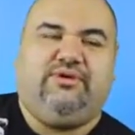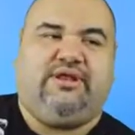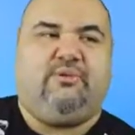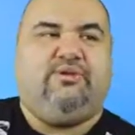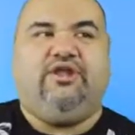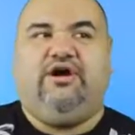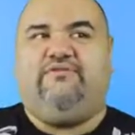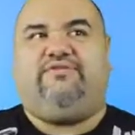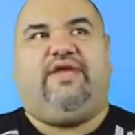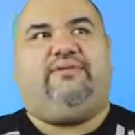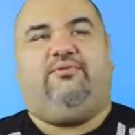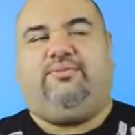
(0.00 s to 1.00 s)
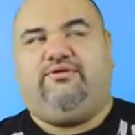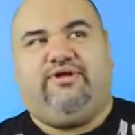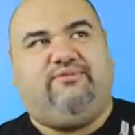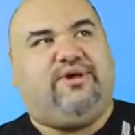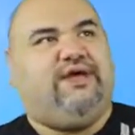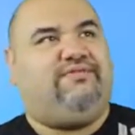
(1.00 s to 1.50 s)
And I would love, damn, it would be
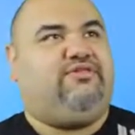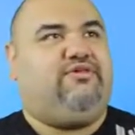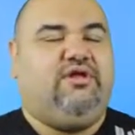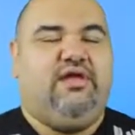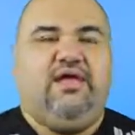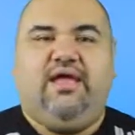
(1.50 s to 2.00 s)
great if we had this here.